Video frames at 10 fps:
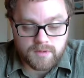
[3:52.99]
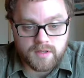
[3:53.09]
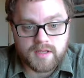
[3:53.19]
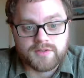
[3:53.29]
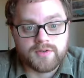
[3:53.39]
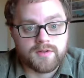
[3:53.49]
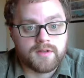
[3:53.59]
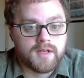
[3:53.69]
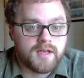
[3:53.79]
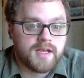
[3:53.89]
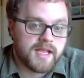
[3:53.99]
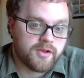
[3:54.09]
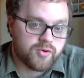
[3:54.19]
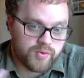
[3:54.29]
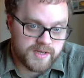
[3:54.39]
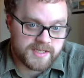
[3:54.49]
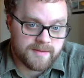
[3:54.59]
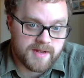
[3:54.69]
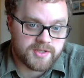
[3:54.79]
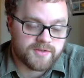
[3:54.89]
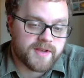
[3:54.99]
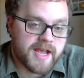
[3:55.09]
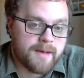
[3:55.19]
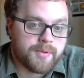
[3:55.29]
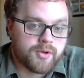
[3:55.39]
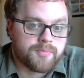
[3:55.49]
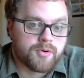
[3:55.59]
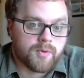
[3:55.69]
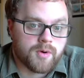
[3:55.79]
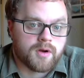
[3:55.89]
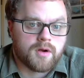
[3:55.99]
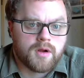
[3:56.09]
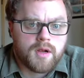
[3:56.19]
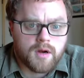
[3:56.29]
Okay, so the increasing amounts of capital per worker